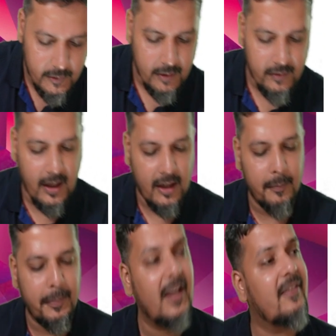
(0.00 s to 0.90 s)
Jharkhand.
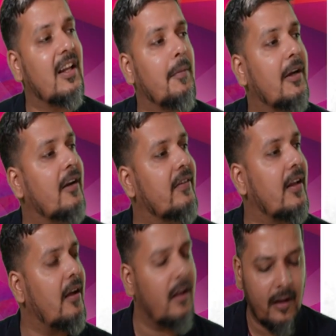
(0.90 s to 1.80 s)
PSL Limited is
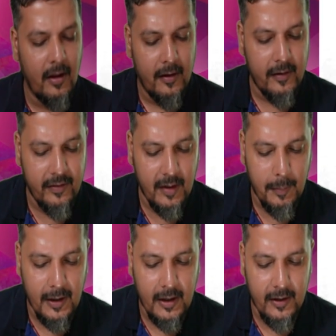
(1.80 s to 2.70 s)
the
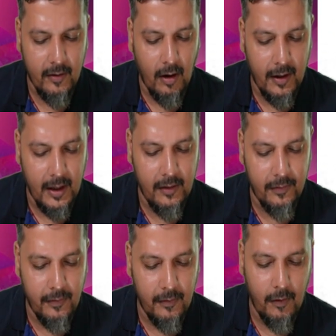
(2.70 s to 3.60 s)
recipient. It is ordering
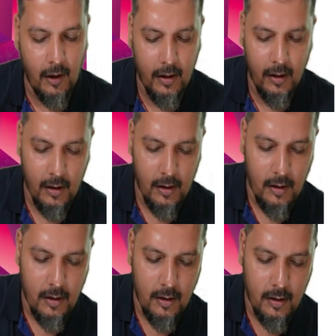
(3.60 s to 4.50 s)
for
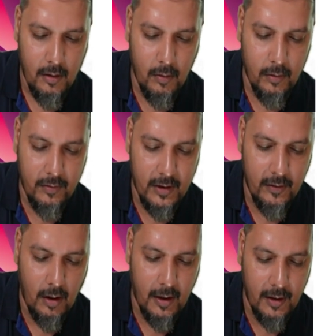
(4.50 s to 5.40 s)
goods. It is
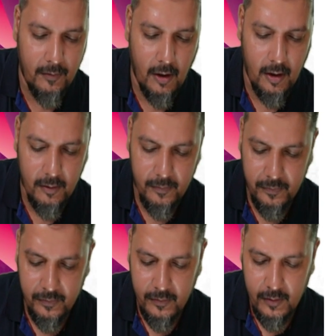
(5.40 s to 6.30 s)
ordering for
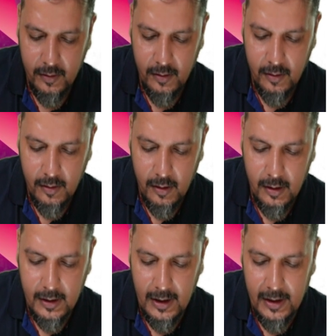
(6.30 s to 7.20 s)

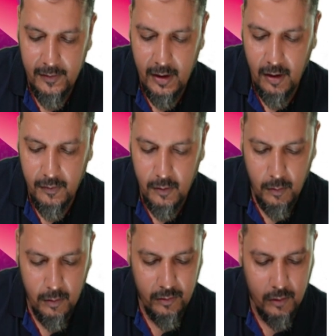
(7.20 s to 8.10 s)
delivery of
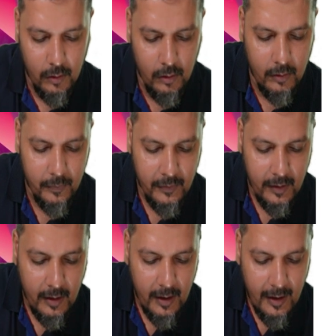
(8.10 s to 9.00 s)
goods to
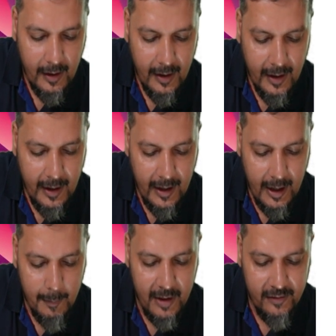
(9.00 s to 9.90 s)

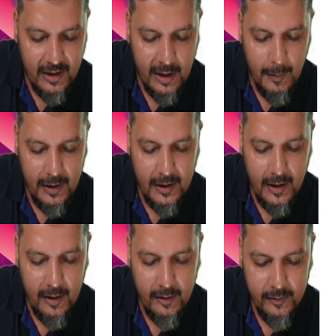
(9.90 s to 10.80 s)
MST Limited,